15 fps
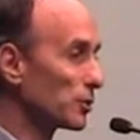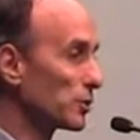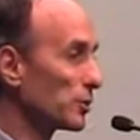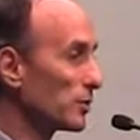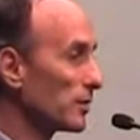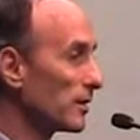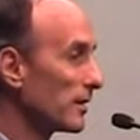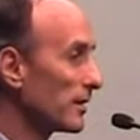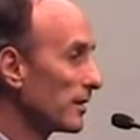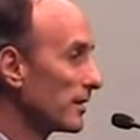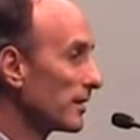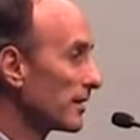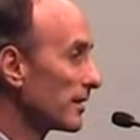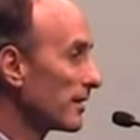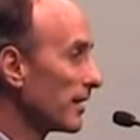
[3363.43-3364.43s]
that you
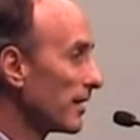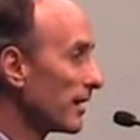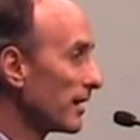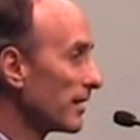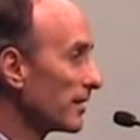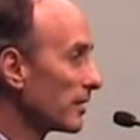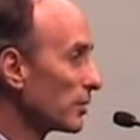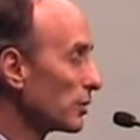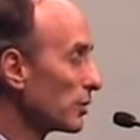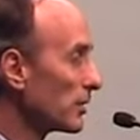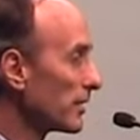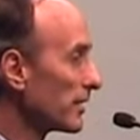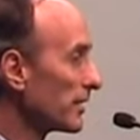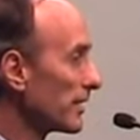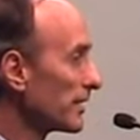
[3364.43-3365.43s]
uh,
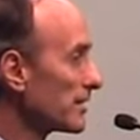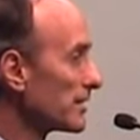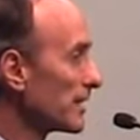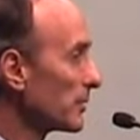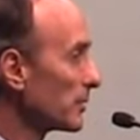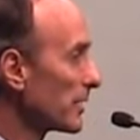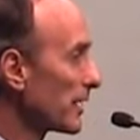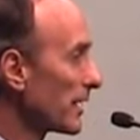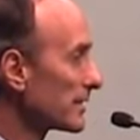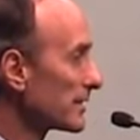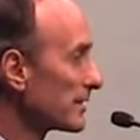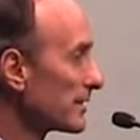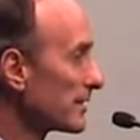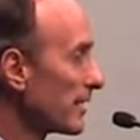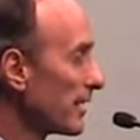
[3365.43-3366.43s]
Google it and see what it has
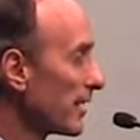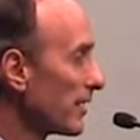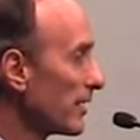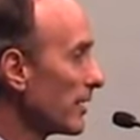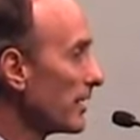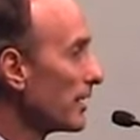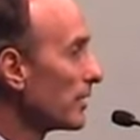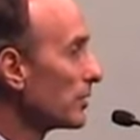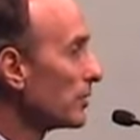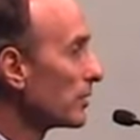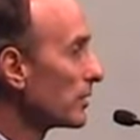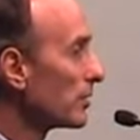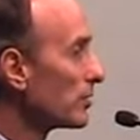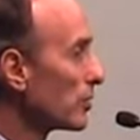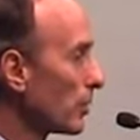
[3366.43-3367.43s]
to say. You
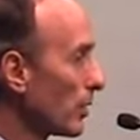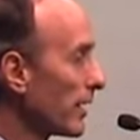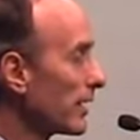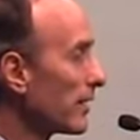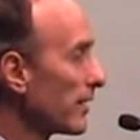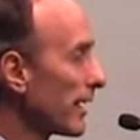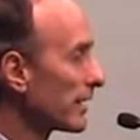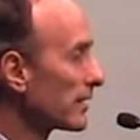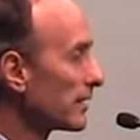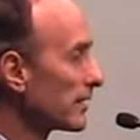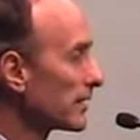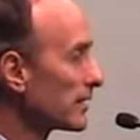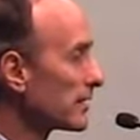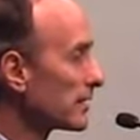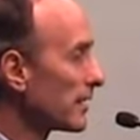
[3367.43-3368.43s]
can join that
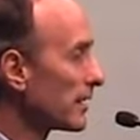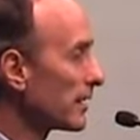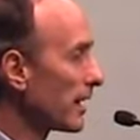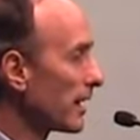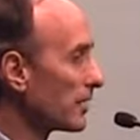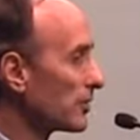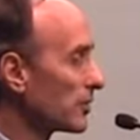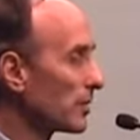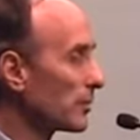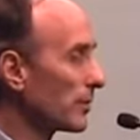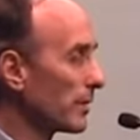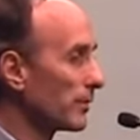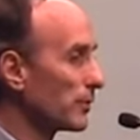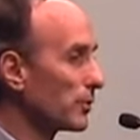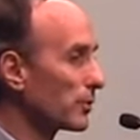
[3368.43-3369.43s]
Click and Send Non
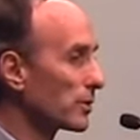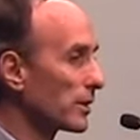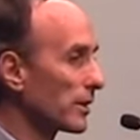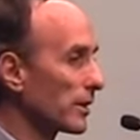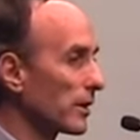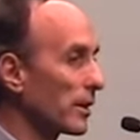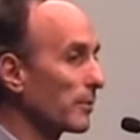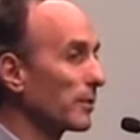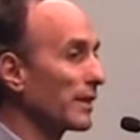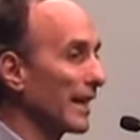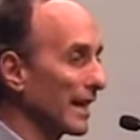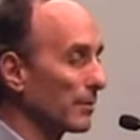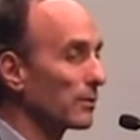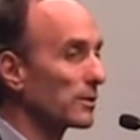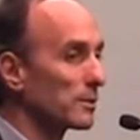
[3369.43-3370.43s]
GMO Revolutionary Army
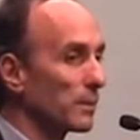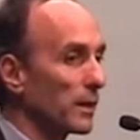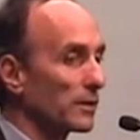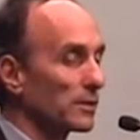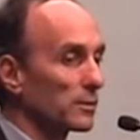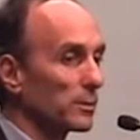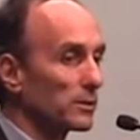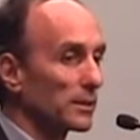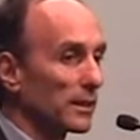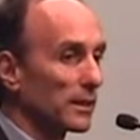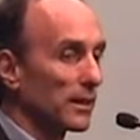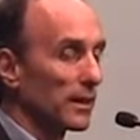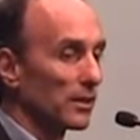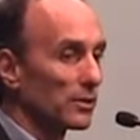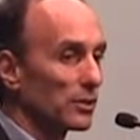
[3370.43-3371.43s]
at
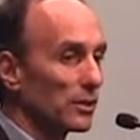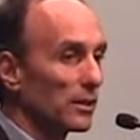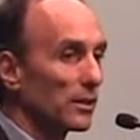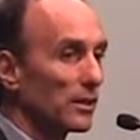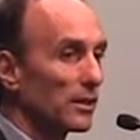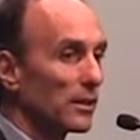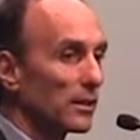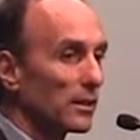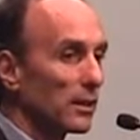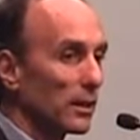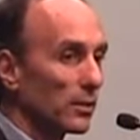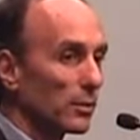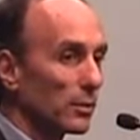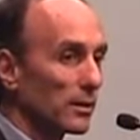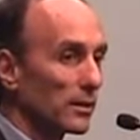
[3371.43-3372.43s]
responsibletechnology.org
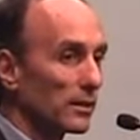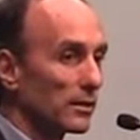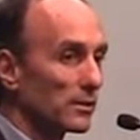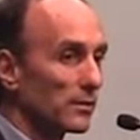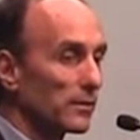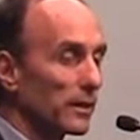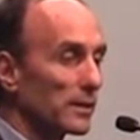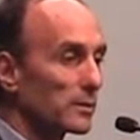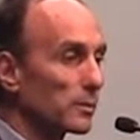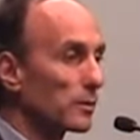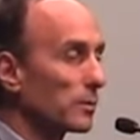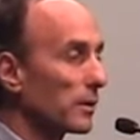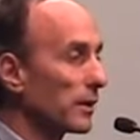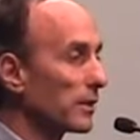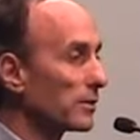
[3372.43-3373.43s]
and there's a
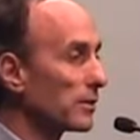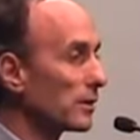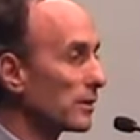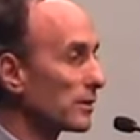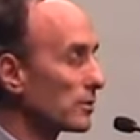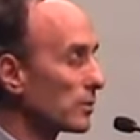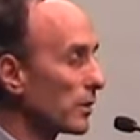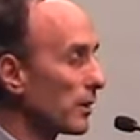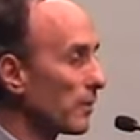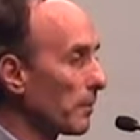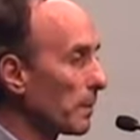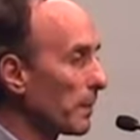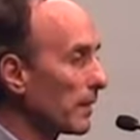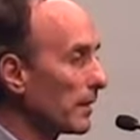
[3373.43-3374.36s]
Facebook page there as well.